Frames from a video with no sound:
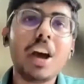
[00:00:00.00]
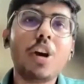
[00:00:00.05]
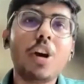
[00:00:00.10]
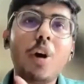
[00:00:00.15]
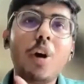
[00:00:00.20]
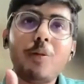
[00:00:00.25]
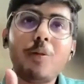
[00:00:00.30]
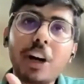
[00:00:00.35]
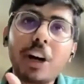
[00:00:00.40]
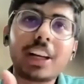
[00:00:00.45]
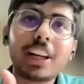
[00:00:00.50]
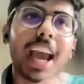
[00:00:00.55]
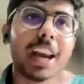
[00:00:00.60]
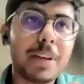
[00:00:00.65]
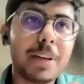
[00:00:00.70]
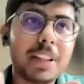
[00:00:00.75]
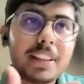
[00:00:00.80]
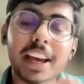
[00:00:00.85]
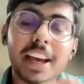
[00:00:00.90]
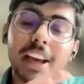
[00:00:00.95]
Now, what can
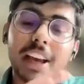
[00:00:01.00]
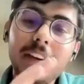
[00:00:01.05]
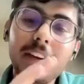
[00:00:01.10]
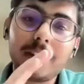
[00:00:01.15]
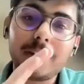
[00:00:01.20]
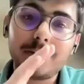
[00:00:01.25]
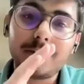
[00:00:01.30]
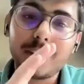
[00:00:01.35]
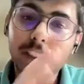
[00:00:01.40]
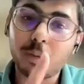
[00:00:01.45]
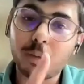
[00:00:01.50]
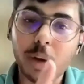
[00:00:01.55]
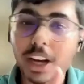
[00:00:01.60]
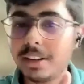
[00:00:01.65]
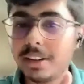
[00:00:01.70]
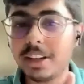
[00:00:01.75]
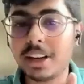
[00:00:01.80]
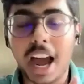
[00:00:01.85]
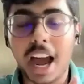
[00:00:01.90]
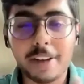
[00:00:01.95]
be there with one?